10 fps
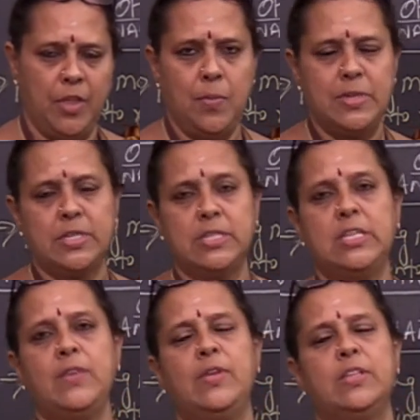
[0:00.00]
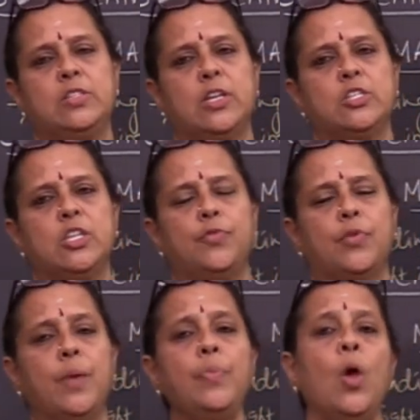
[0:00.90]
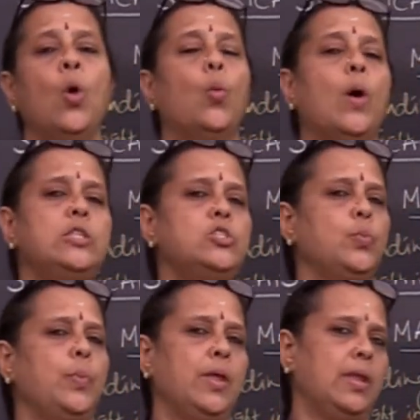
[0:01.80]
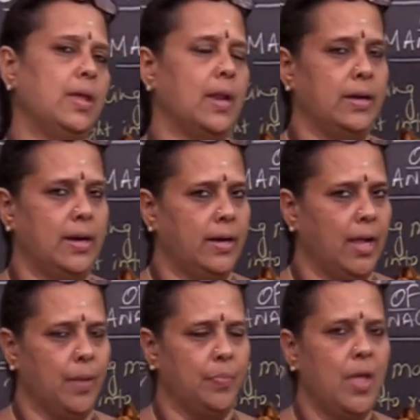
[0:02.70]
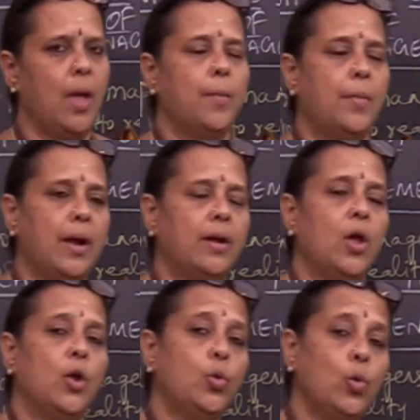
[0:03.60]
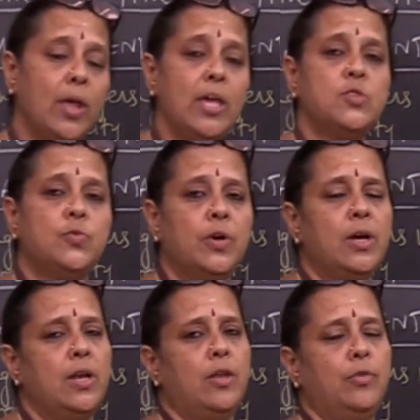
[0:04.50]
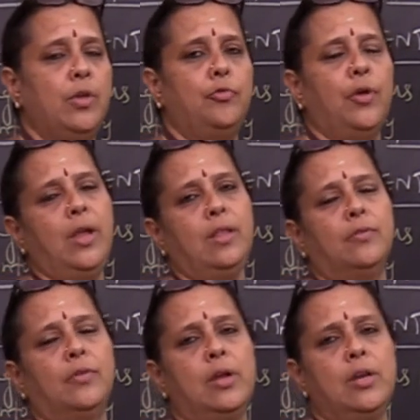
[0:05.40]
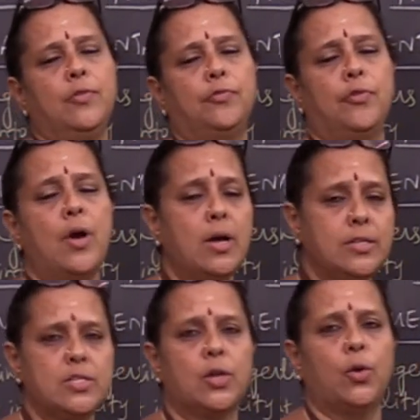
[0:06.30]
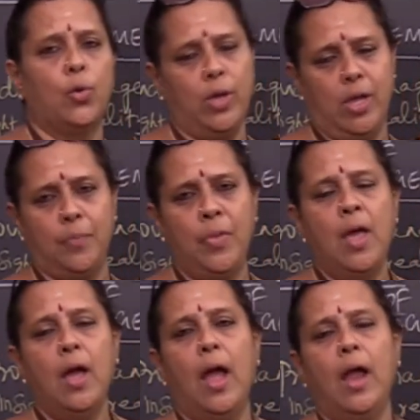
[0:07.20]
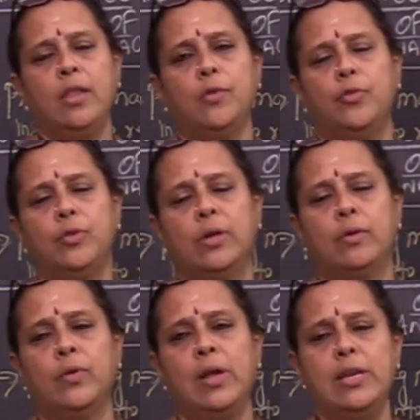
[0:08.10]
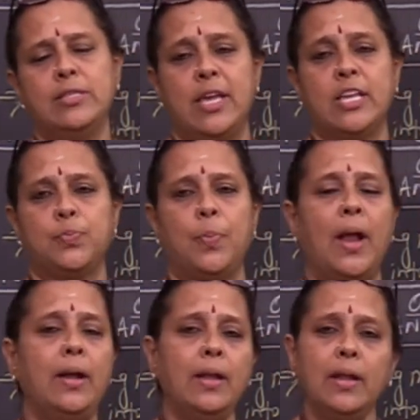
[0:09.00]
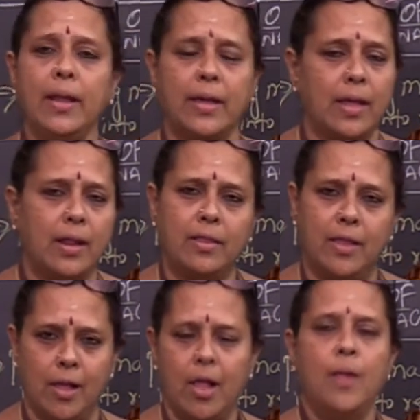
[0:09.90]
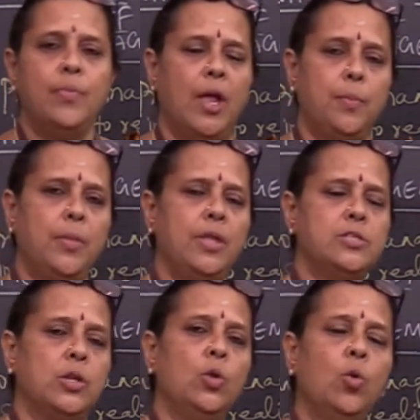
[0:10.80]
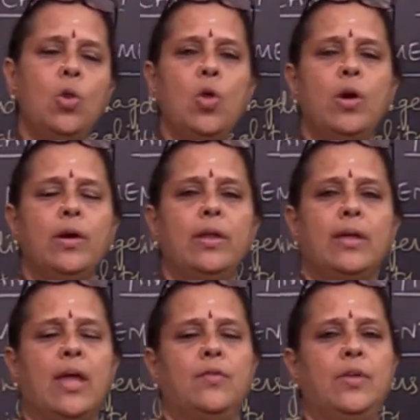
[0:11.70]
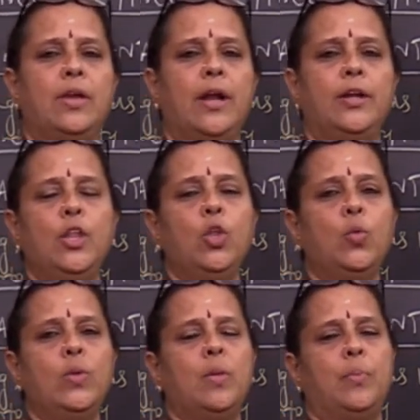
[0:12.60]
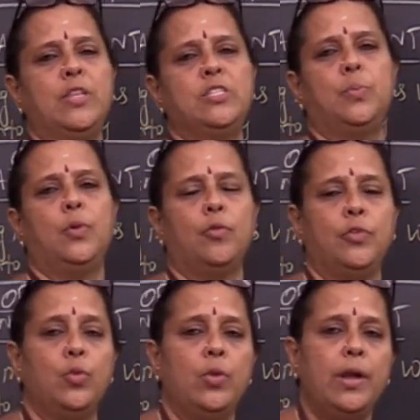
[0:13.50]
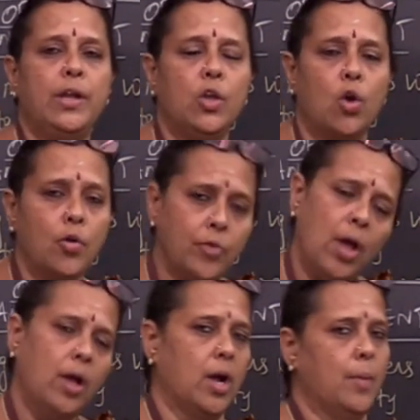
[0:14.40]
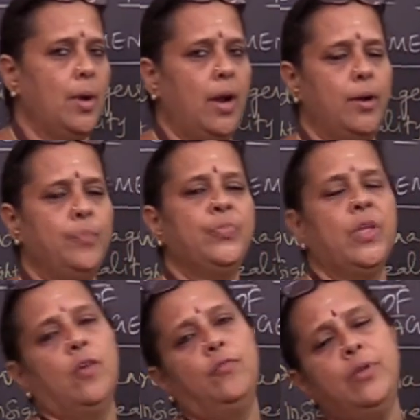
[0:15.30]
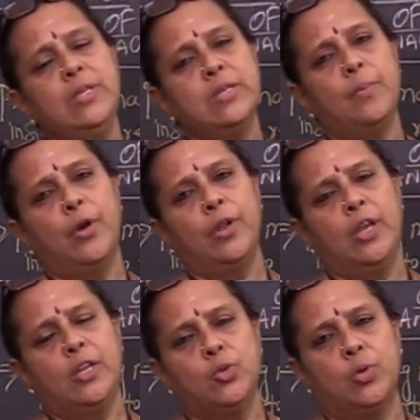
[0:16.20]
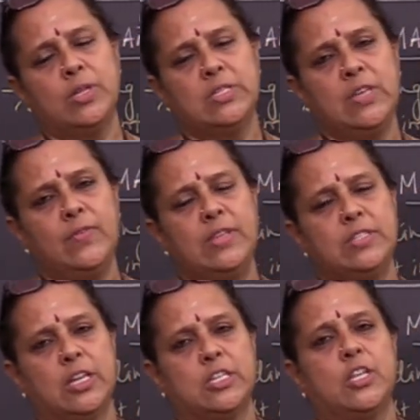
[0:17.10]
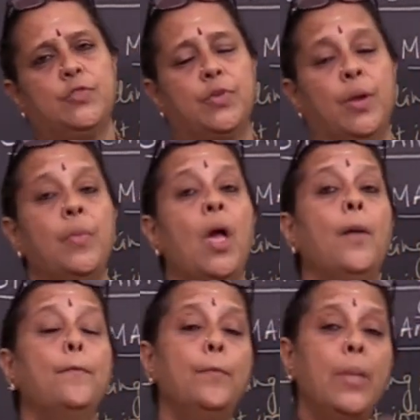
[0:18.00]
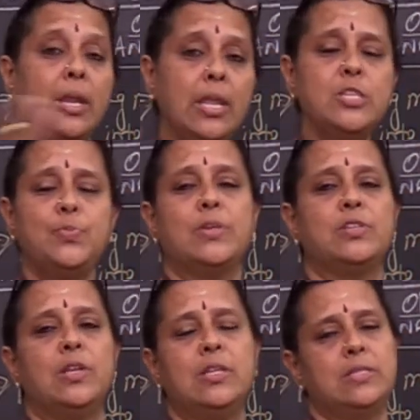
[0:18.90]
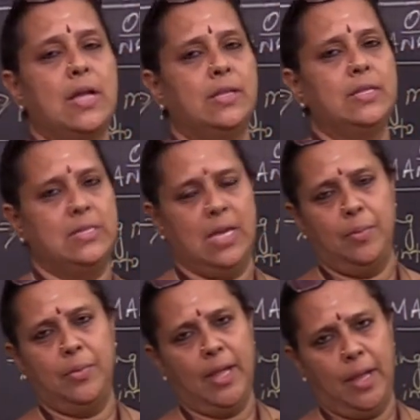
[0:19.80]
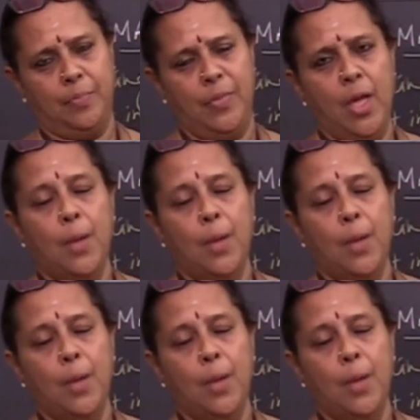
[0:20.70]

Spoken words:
He must receive instruction from one superior at a time. But today's world, we find the world is fast growing and the world is expanding like anything. That means no longer can we continue with the principle of unity of command. Every subordinate should receive instruction from many specialists at the same time.